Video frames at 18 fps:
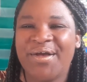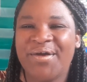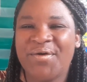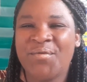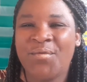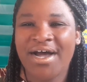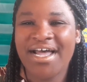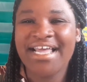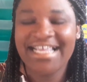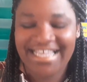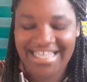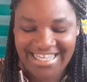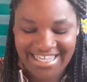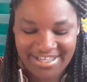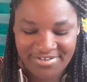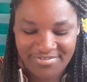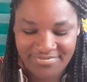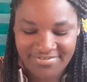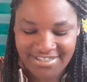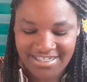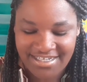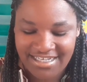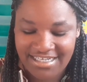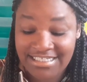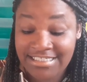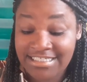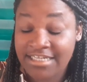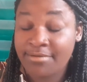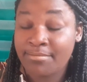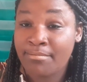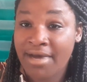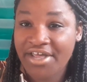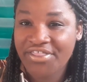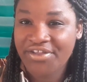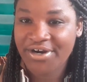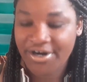What gift did
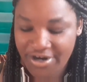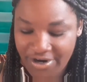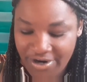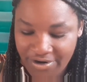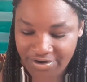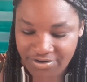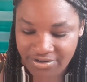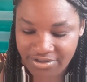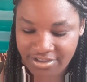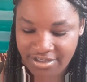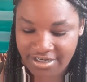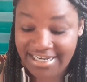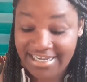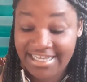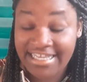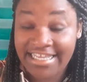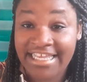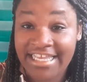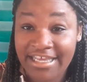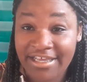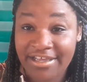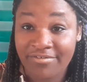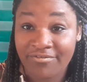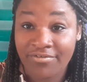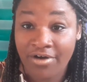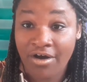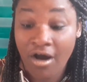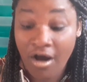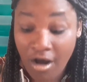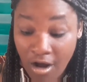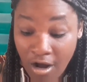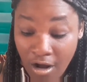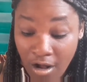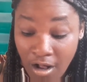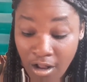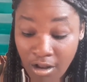Mother Earth give
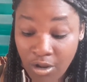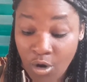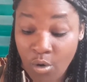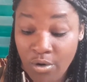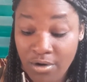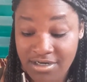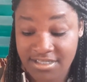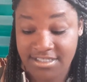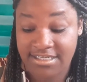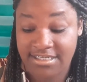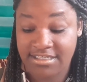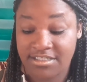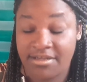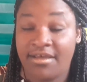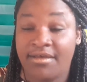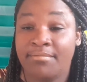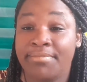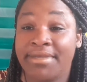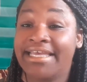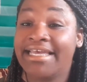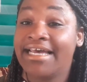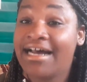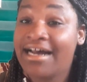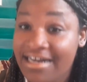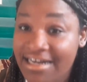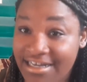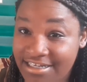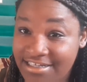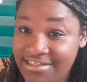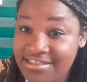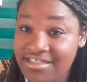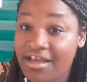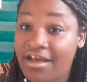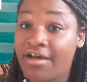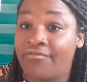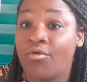all horses because
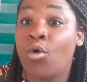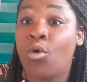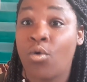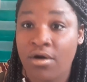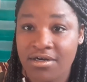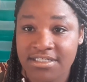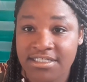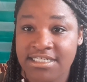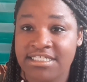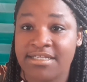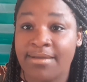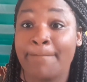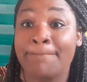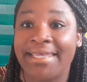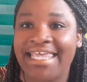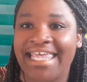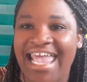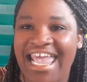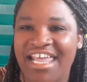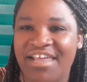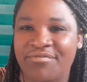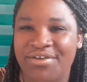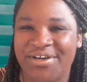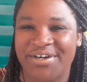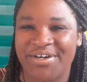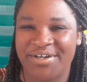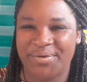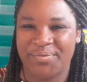of horses' behavior?